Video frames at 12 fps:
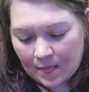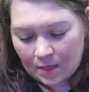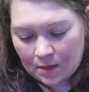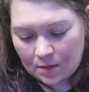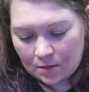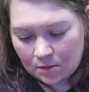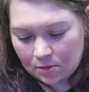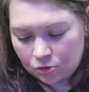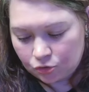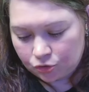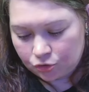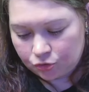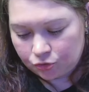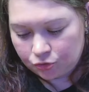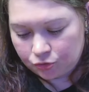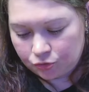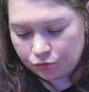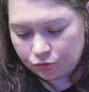
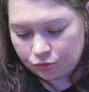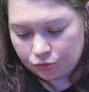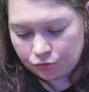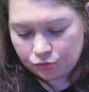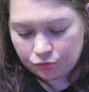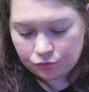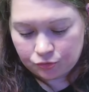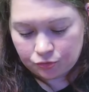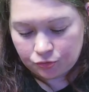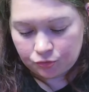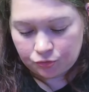[no speech]